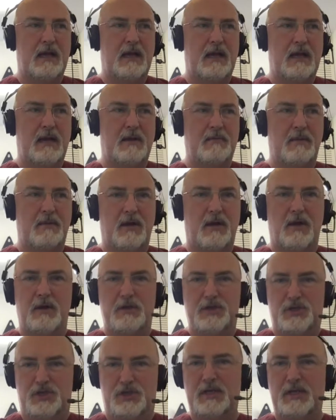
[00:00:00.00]
um,
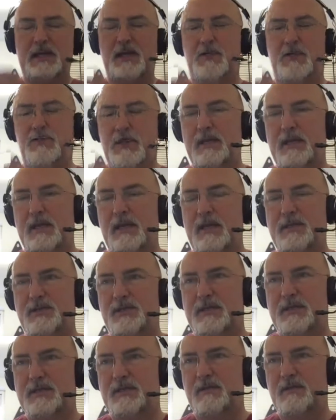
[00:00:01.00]
uh, genic
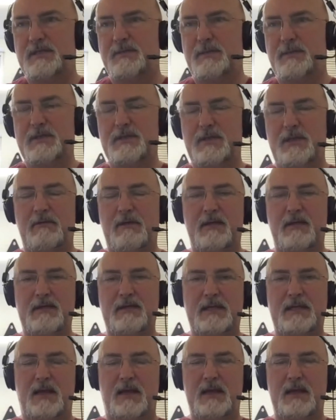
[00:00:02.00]
upregulation, so especially
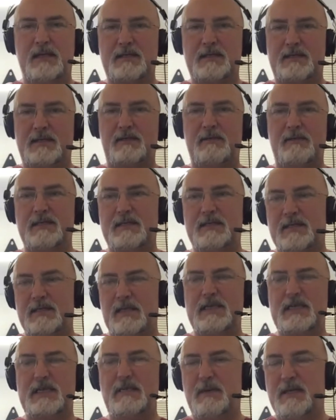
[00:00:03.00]
around the IL series,
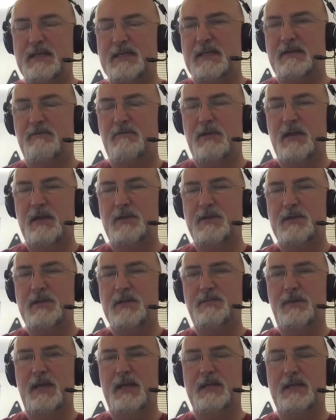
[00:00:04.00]
especially when it's in
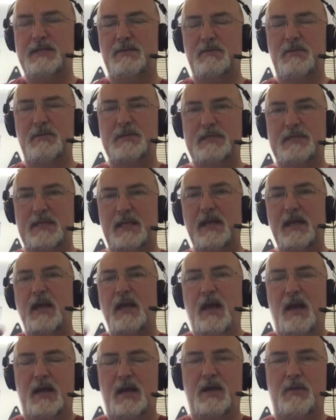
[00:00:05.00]
relation to pain. So we would see
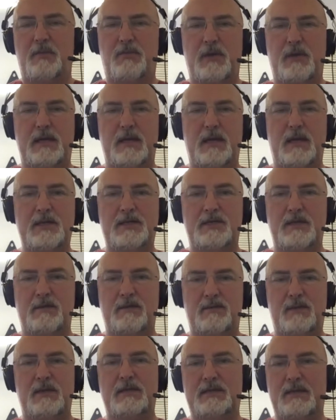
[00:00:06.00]
an
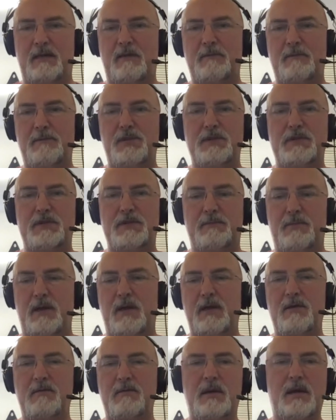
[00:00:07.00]
upregulation of these therapeutic
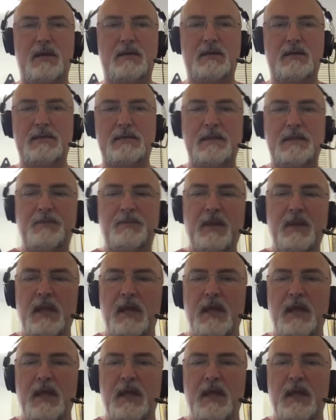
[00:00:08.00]
biomarkers.